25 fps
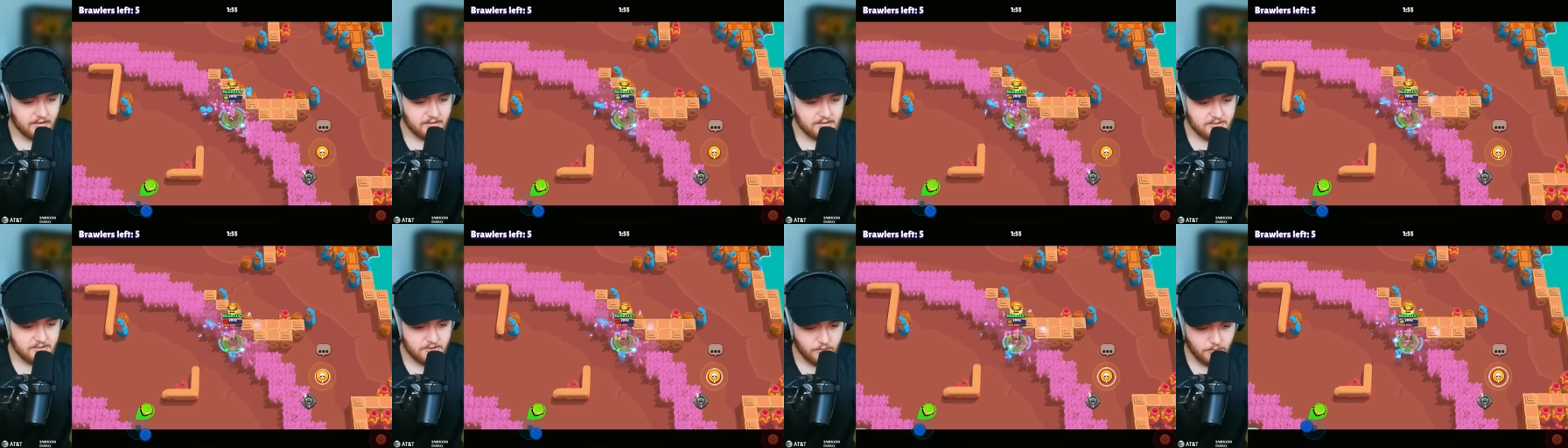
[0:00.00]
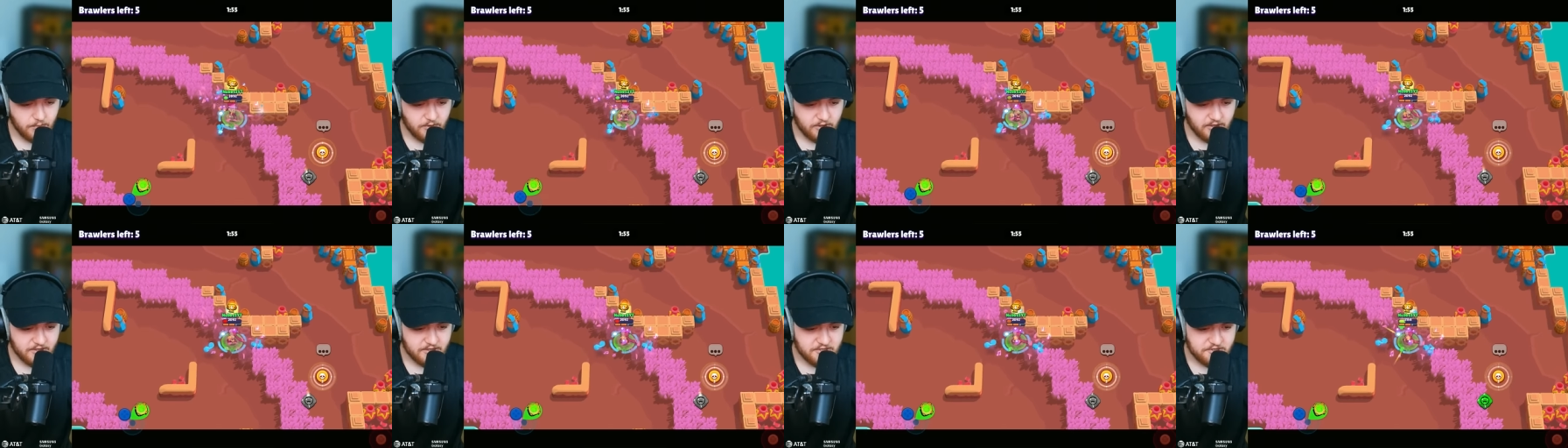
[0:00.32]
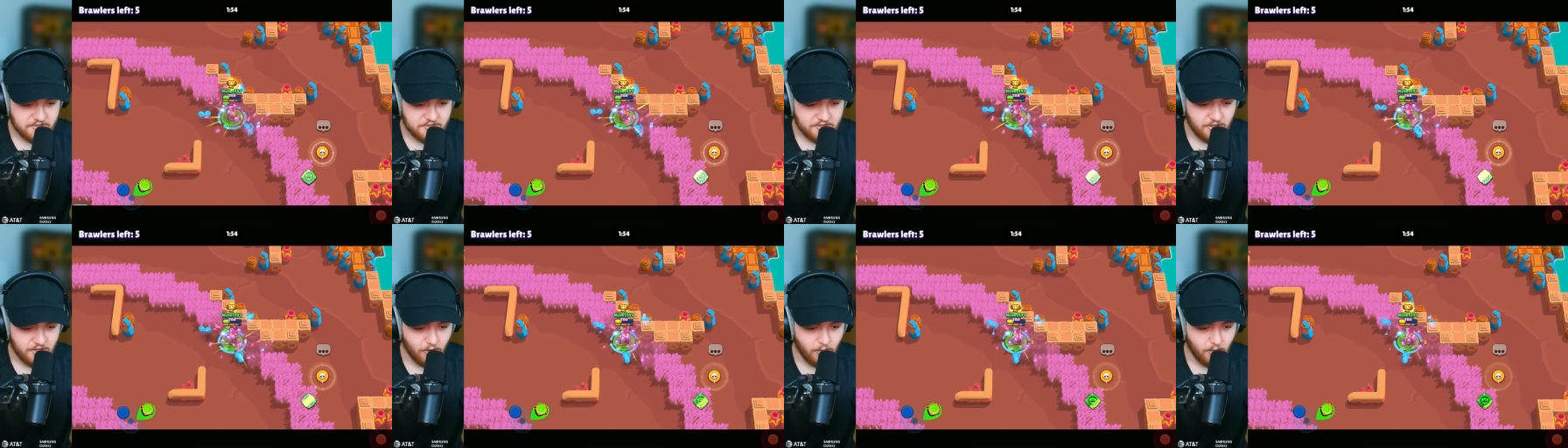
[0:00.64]
I get this super glitch
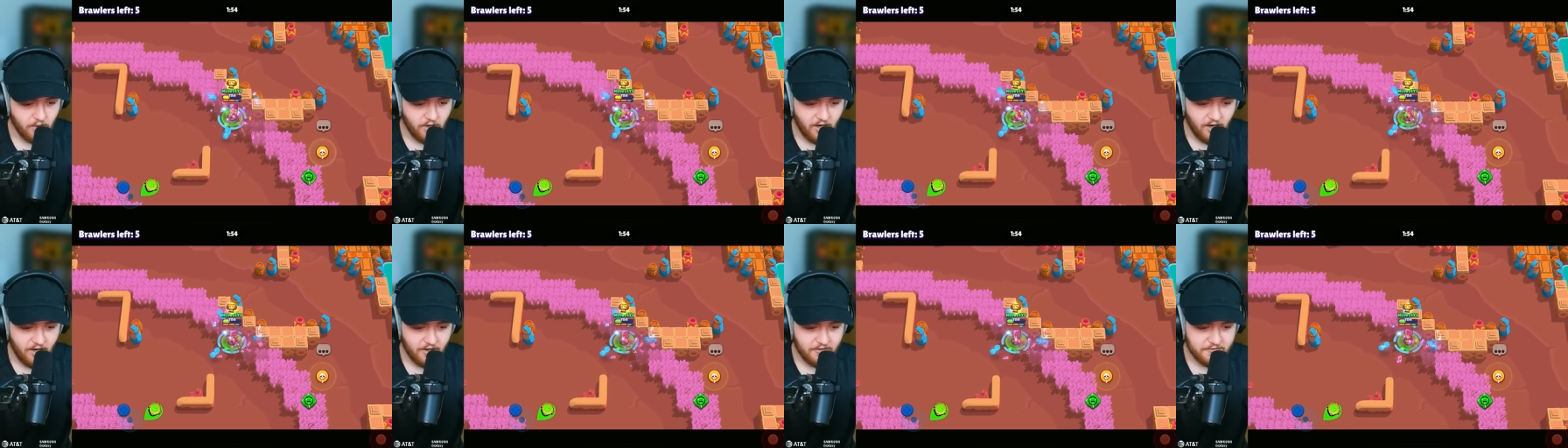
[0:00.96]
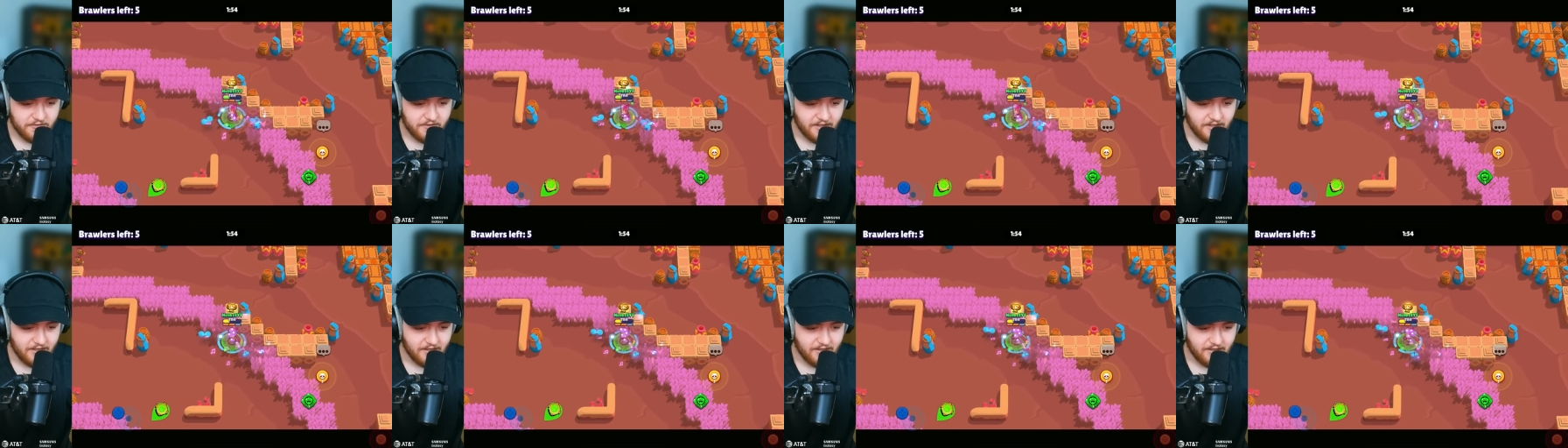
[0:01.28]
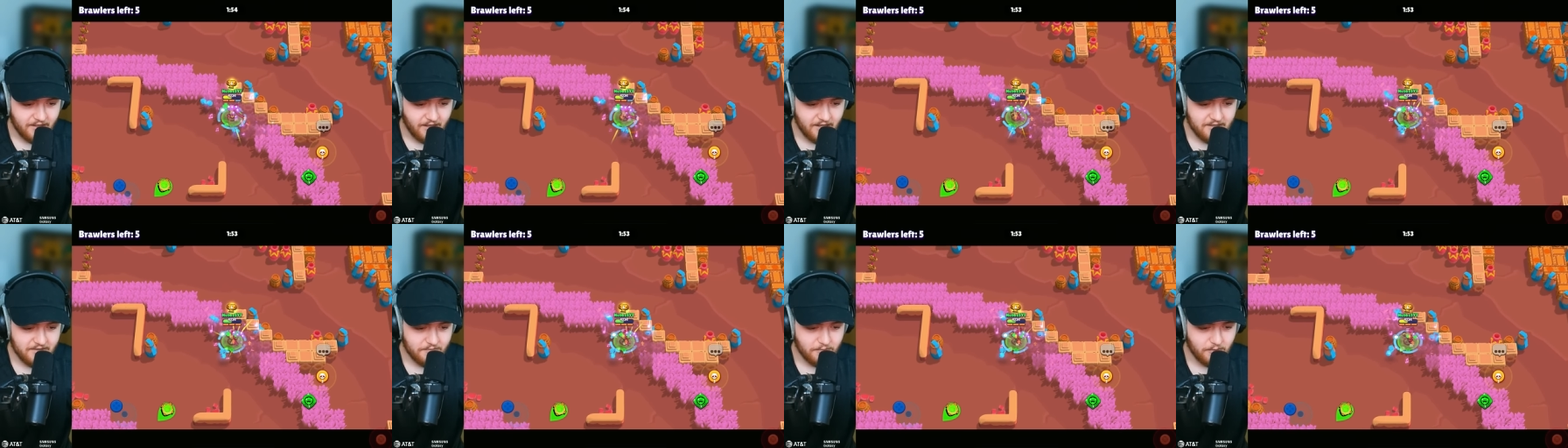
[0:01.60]
so often.
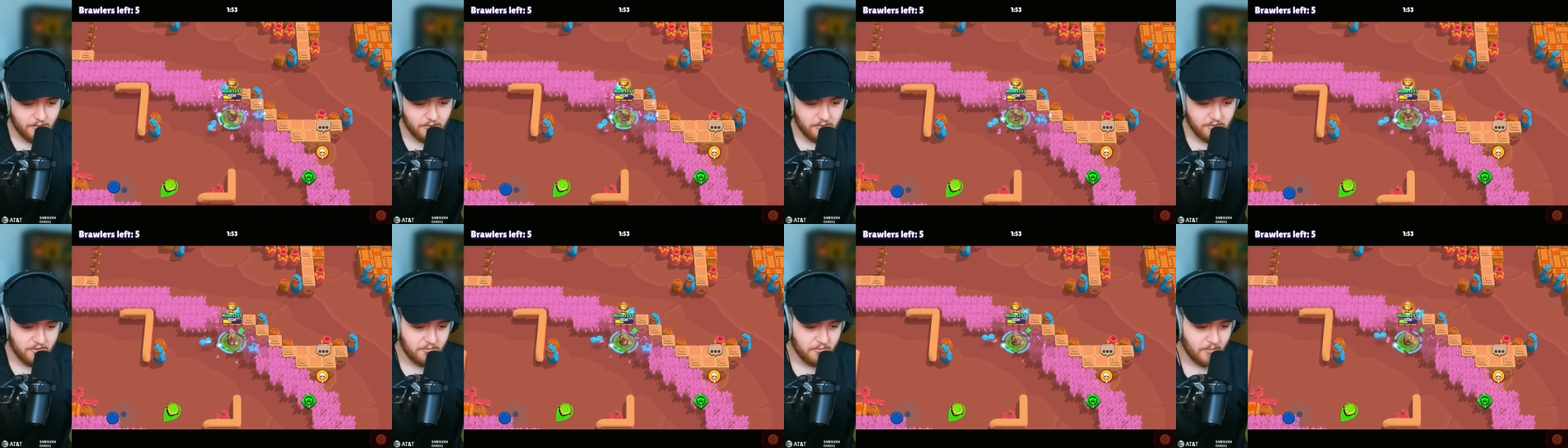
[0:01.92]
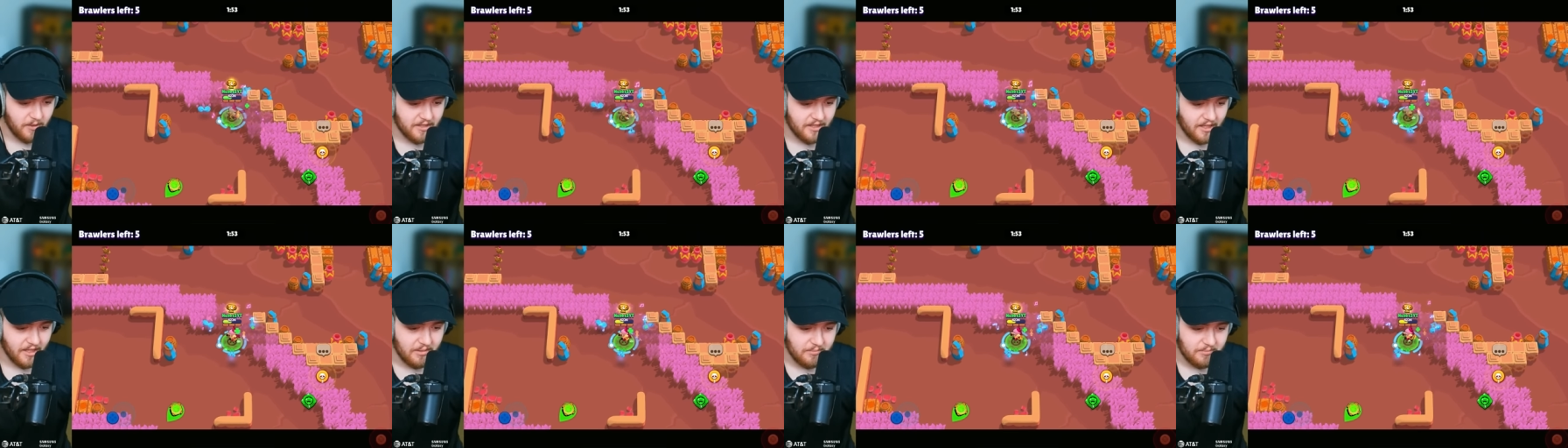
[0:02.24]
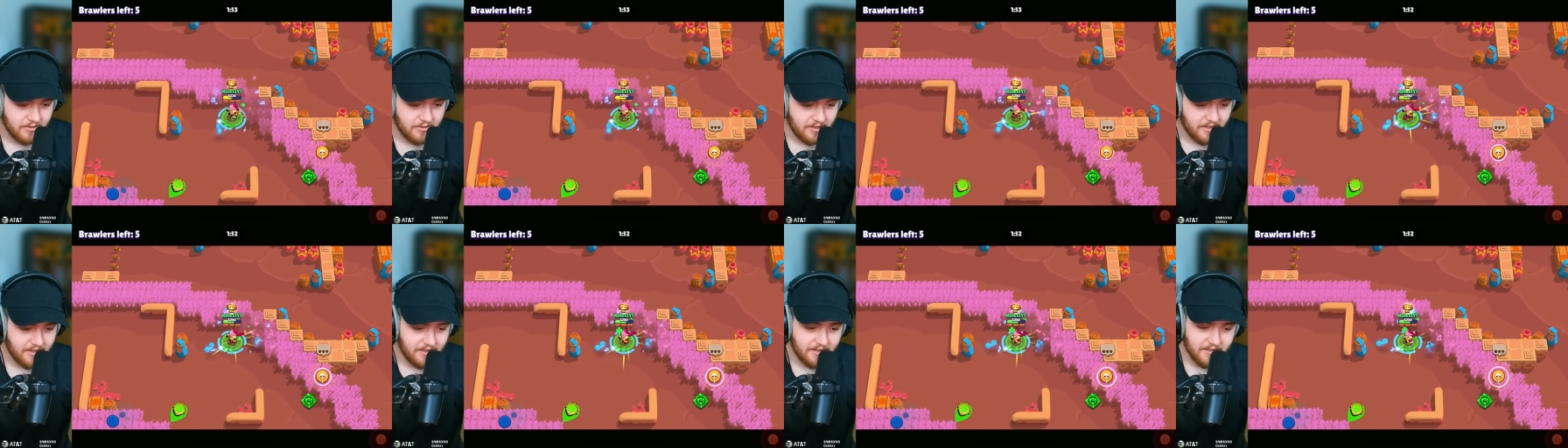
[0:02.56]
It ruins my
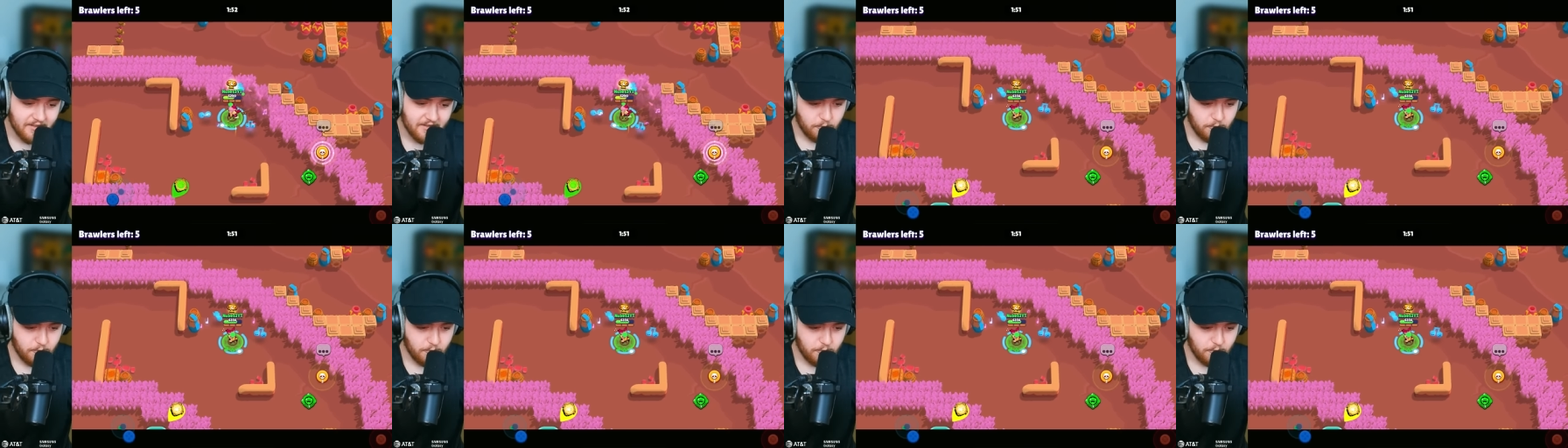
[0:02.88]
gameplay.